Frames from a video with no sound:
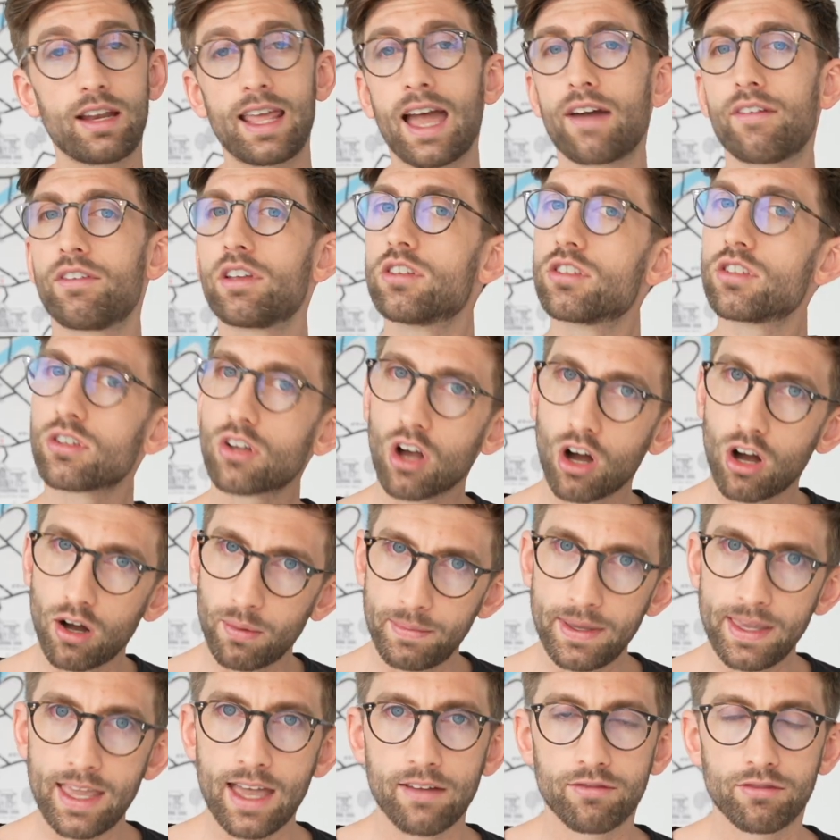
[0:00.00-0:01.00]
having to
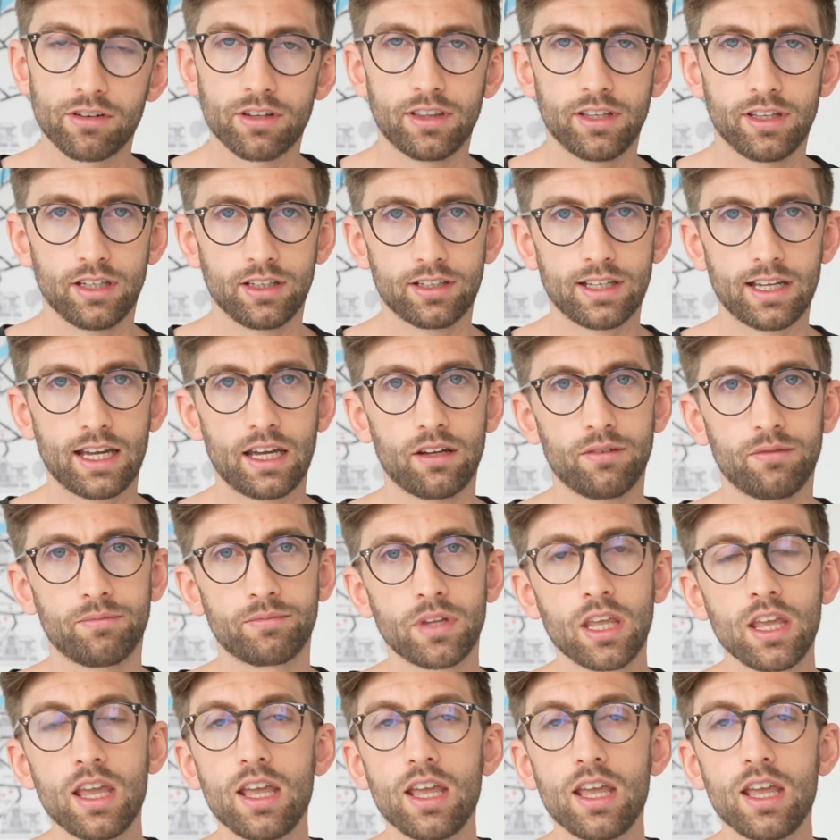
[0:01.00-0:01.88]
copy everything down.